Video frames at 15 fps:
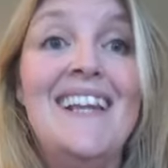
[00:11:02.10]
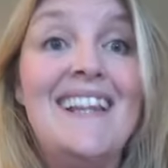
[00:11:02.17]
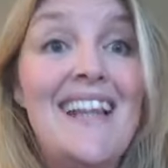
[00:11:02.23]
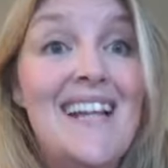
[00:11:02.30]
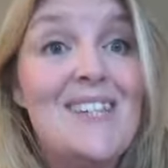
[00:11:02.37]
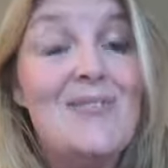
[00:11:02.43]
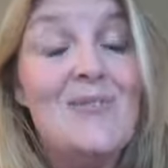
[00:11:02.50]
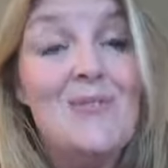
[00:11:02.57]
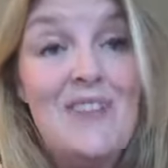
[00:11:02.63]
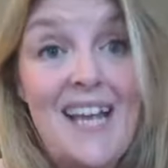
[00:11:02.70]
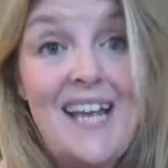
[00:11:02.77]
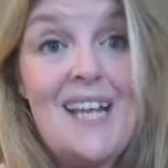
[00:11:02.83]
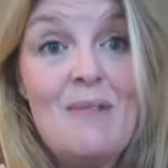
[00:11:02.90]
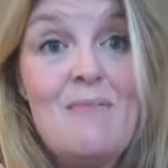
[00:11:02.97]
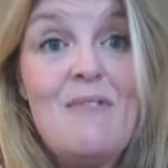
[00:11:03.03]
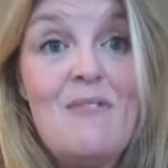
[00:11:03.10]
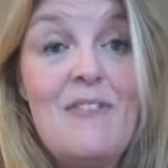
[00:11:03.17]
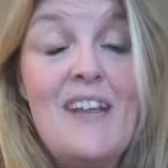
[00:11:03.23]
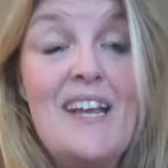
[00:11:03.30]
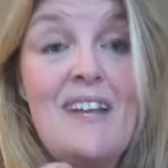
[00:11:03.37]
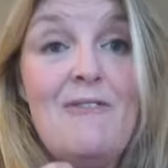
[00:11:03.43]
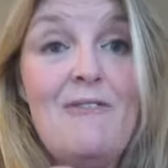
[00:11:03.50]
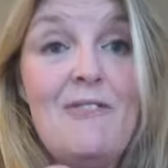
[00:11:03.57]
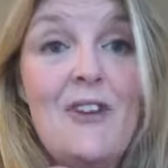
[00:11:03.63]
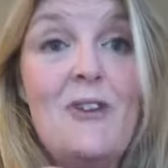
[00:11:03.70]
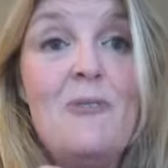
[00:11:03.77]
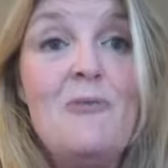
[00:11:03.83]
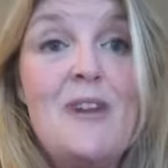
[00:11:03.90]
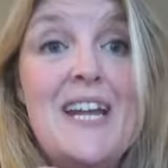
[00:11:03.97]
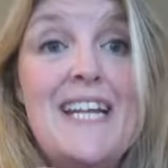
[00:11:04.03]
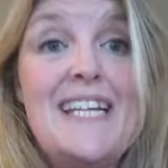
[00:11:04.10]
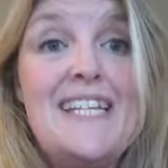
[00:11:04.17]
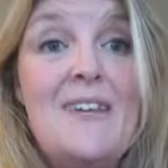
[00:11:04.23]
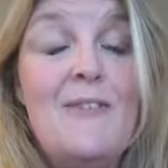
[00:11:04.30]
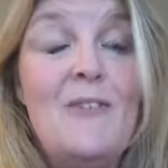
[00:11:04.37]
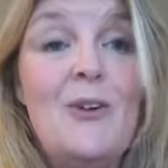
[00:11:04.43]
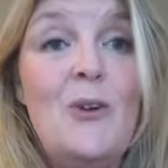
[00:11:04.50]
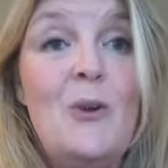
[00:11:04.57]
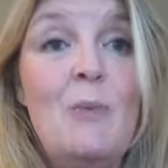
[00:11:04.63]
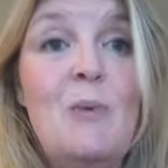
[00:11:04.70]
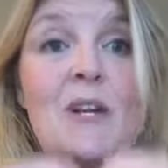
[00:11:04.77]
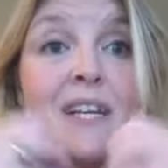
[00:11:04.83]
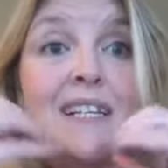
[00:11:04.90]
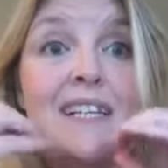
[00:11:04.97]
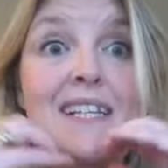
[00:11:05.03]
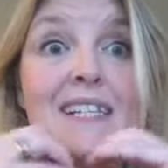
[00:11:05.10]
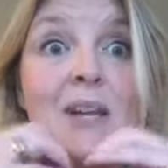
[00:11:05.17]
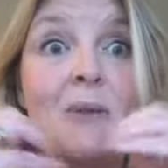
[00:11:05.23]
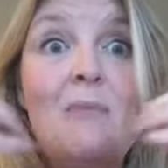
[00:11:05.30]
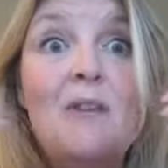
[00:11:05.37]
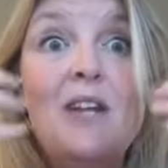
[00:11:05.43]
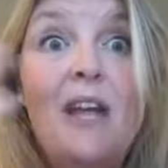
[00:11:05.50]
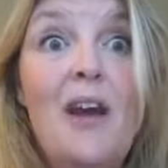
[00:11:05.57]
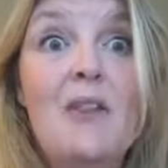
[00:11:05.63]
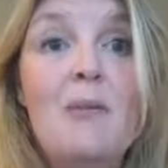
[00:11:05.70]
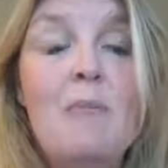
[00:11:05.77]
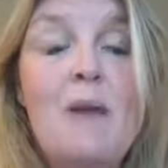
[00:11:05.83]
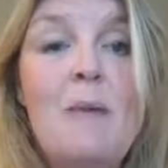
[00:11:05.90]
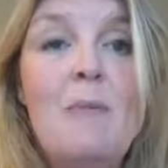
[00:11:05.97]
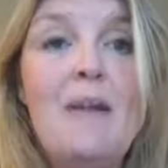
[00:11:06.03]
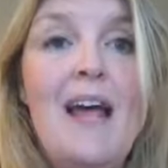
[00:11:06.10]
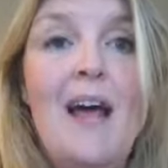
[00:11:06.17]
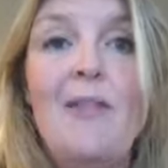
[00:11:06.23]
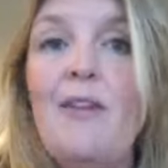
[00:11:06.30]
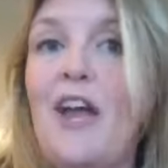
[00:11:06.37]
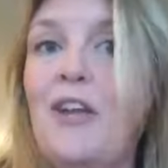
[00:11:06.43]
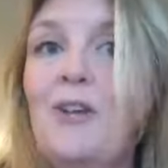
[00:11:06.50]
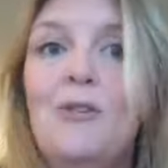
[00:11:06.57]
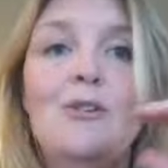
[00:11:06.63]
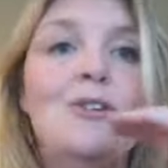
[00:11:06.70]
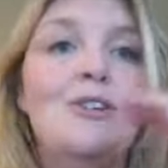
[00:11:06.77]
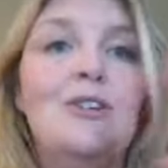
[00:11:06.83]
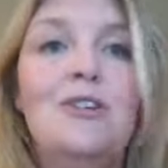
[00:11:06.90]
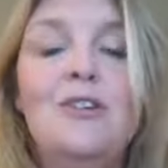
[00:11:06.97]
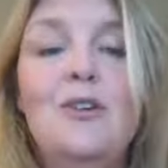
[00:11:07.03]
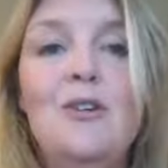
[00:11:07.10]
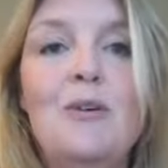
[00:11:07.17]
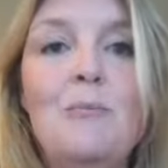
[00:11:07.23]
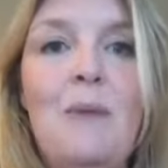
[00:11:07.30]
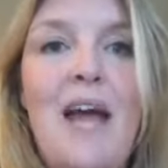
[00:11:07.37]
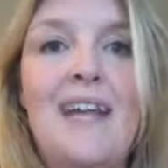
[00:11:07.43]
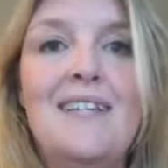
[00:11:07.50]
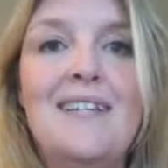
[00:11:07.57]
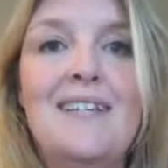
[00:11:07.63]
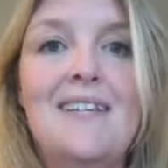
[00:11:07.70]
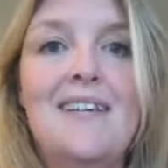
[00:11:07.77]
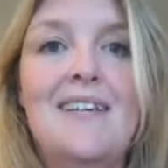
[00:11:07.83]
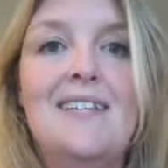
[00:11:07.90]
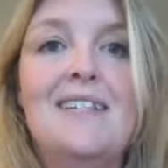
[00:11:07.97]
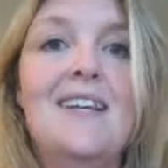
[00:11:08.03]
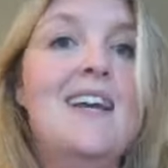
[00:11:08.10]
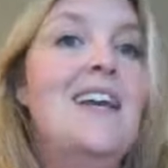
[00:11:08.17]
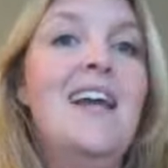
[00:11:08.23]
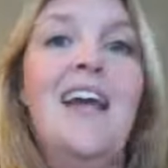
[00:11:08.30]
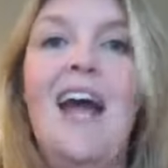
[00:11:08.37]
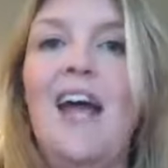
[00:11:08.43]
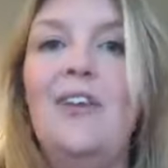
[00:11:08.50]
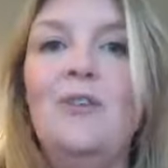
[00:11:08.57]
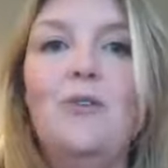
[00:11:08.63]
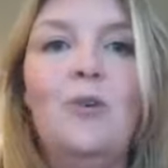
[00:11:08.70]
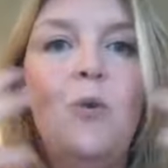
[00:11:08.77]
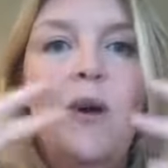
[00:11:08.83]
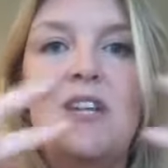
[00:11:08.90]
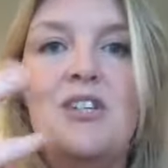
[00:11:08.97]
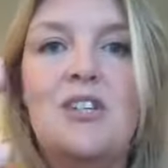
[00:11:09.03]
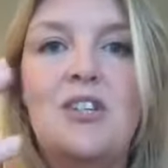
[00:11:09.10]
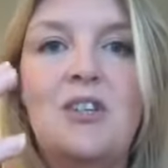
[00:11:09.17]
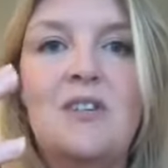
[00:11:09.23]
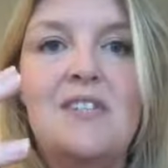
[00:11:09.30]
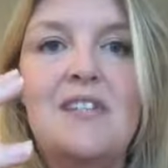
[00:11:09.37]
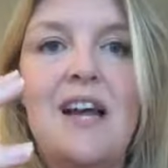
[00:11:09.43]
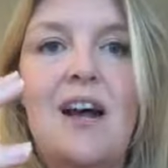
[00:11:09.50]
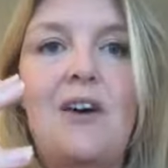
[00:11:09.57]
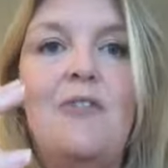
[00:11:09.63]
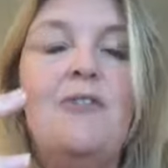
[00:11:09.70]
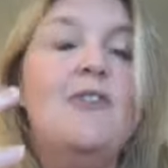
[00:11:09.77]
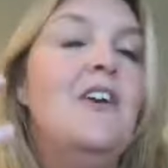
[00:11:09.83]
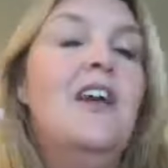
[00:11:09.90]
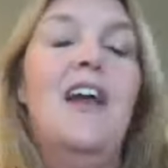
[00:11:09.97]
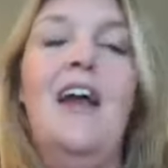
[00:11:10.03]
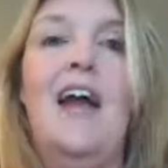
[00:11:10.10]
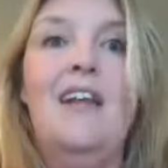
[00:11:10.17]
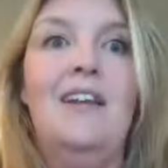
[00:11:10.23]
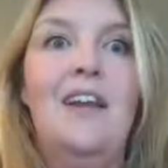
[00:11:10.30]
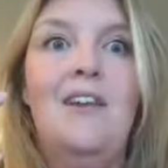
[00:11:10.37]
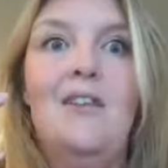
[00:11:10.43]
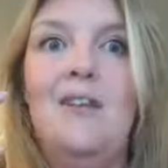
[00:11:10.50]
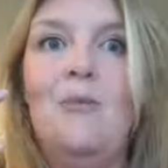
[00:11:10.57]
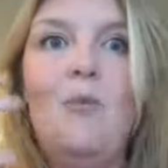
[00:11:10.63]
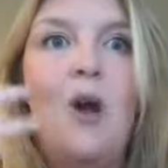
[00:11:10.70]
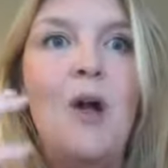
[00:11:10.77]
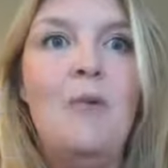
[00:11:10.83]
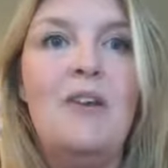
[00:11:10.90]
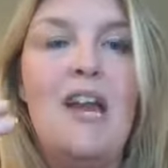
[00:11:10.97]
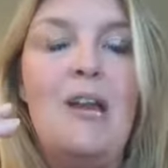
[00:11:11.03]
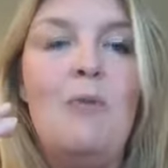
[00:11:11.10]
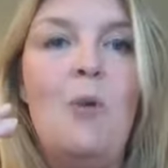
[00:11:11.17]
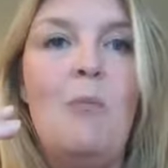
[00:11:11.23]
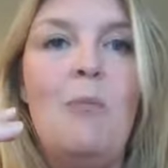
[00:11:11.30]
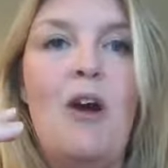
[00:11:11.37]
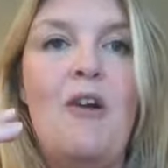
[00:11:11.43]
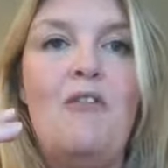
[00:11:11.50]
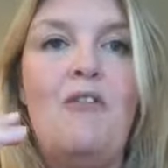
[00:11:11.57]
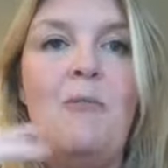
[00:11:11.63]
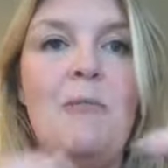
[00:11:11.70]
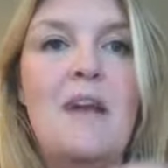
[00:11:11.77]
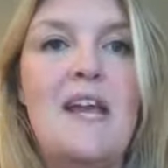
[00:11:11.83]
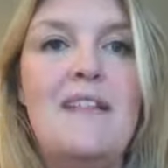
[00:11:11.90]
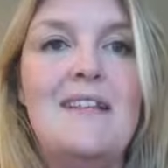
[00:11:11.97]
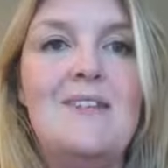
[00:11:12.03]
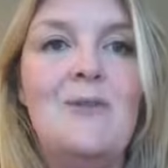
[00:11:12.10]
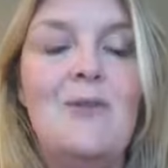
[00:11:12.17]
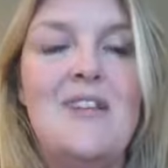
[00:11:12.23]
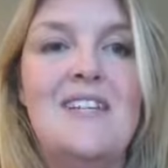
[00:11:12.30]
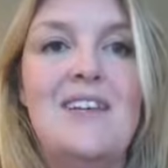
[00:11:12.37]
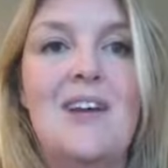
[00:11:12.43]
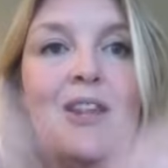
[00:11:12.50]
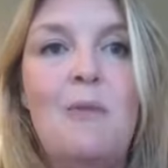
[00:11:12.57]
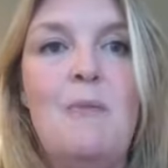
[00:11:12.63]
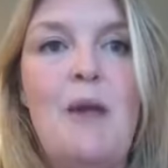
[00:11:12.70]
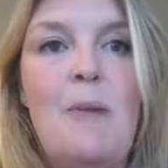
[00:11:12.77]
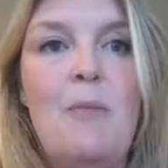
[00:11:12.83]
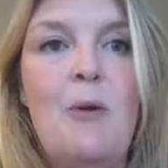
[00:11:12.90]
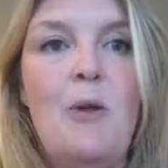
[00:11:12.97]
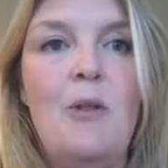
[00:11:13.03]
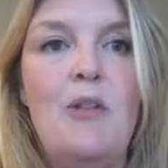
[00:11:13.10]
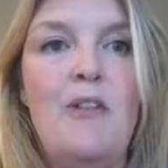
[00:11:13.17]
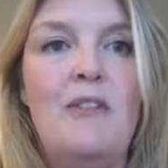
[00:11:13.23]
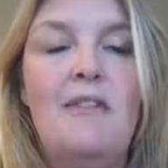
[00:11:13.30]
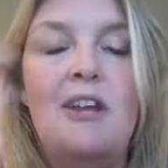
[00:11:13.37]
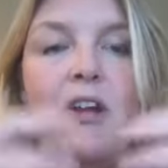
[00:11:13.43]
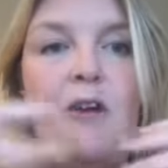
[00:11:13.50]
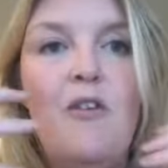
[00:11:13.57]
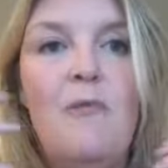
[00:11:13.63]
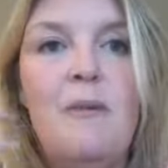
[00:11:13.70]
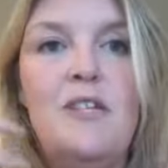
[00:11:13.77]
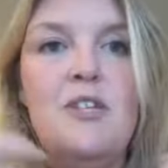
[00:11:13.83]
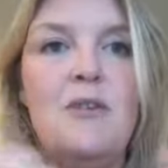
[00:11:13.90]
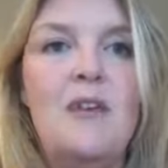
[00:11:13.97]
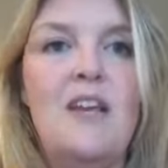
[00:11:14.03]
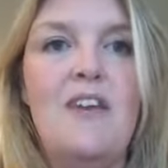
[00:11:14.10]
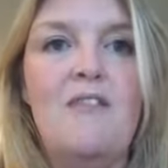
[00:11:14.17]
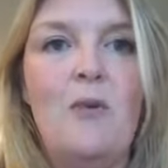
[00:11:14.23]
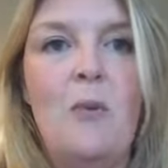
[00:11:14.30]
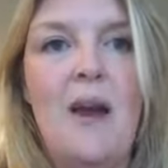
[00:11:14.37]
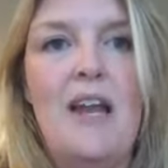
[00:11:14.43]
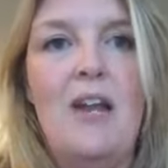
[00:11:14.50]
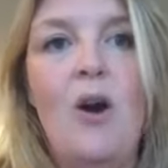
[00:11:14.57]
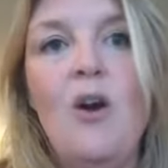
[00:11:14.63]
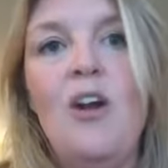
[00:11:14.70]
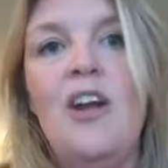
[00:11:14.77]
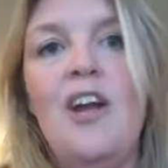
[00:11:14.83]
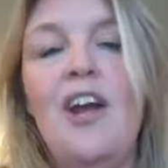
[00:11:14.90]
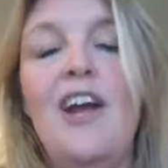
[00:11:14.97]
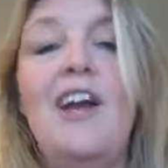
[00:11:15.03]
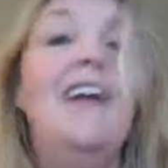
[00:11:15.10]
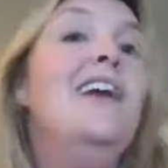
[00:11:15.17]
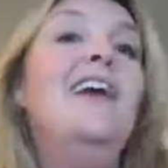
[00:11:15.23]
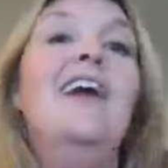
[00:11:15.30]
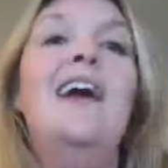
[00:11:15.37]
it can feel really difficult because there's so many other people out there. You'll look at your competitors and you'll question yourself and kind of think, why would anyone buy from me? There's all these other people that, you know, who've been doing it for way longer.